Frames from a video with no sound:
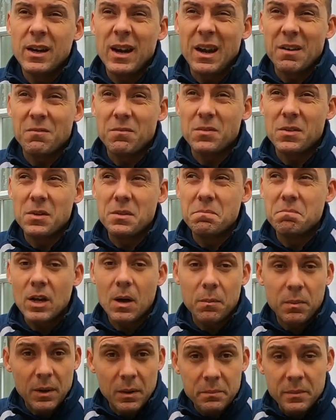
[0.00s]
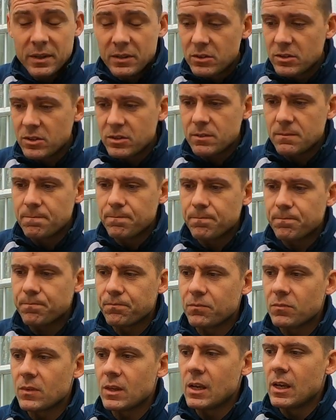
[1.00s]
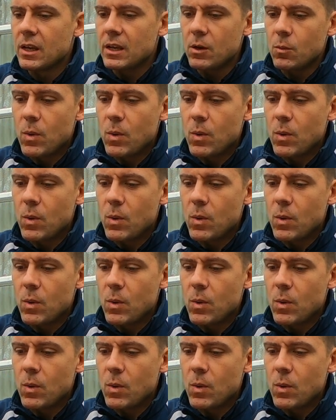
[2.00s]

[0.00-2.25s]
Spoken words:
every couple of months.